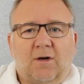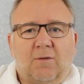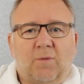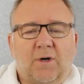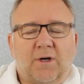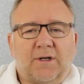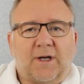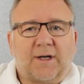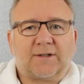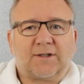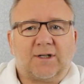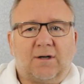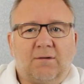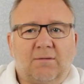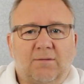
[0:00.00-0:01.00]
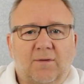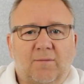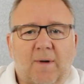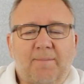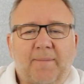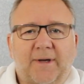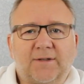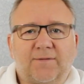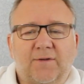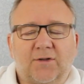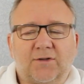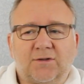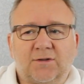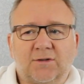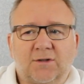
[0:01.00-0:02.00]
Word, Excel, the web-based
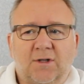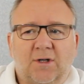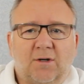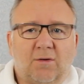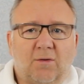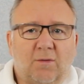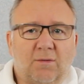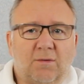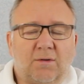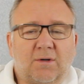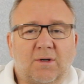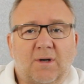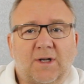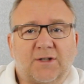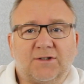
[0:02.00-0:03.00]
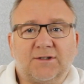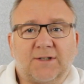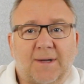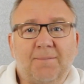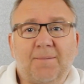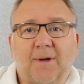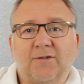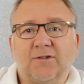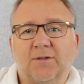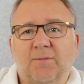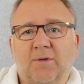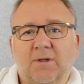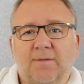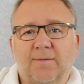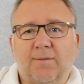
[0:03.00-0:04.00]
versions, or less than £10 a
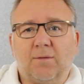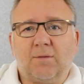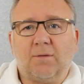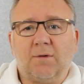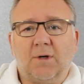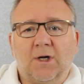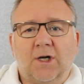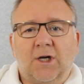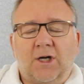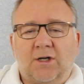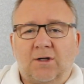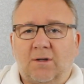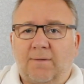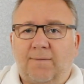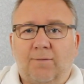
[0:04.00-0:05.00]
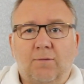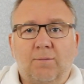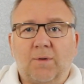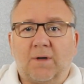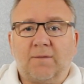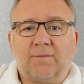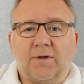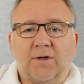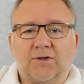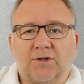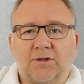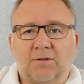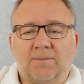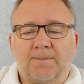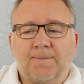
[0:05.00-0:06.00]
month for the full-blown
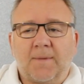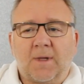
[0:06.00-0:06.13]
version.